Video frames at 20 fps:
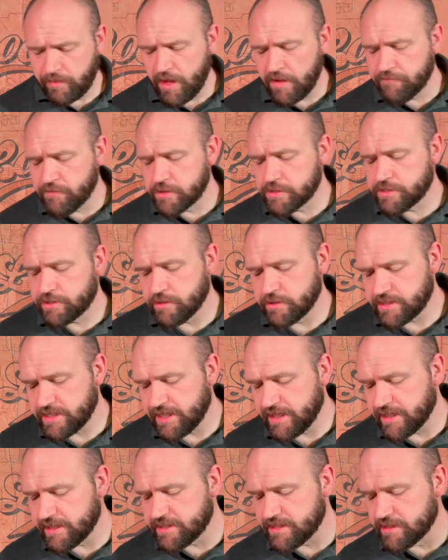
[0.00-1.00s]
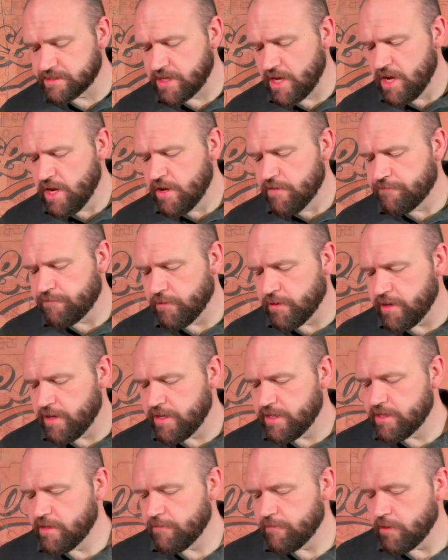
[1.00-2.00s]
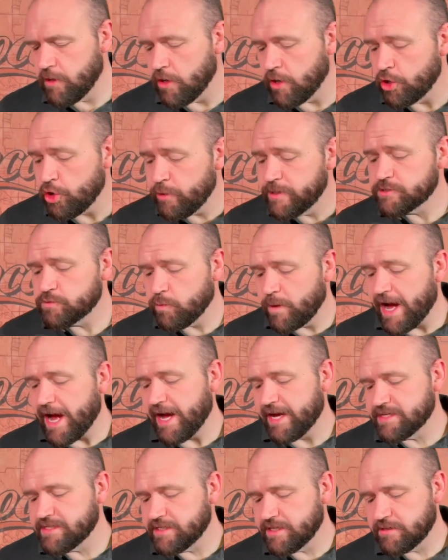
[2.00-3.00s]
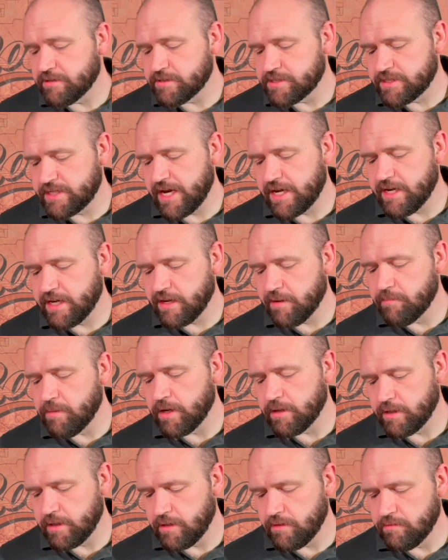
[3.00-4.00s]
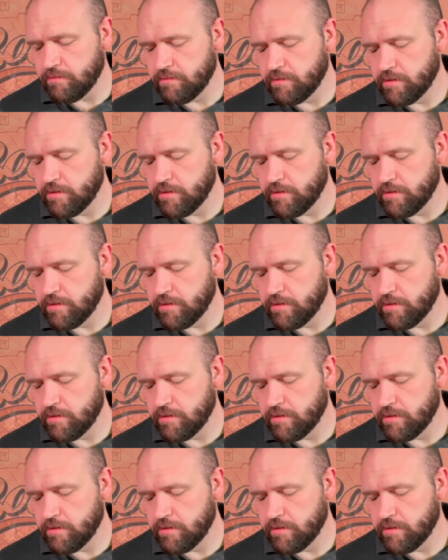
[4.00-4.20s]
verse 13, it says, who is wise and understanding among you?